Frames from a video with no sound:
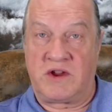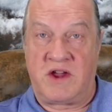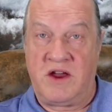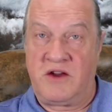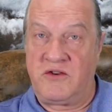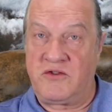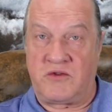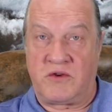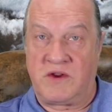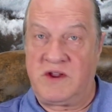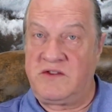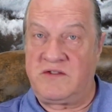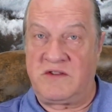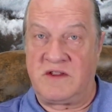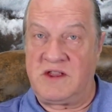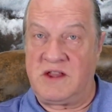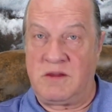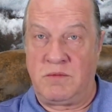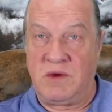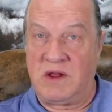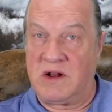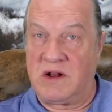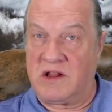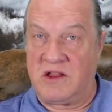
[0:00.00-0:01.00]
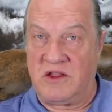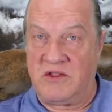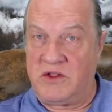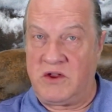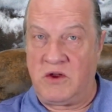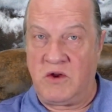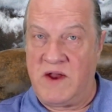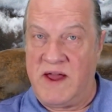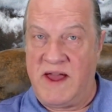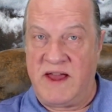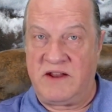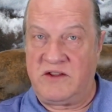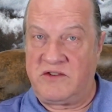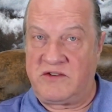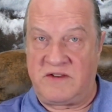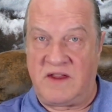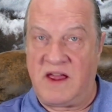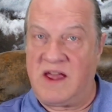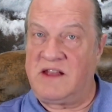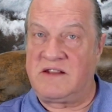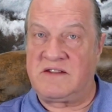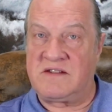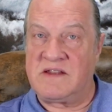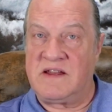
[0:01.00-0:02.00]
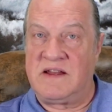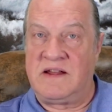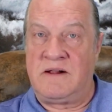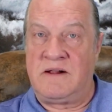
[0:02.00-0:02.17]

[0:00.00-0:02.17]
countries in the middle of the United States.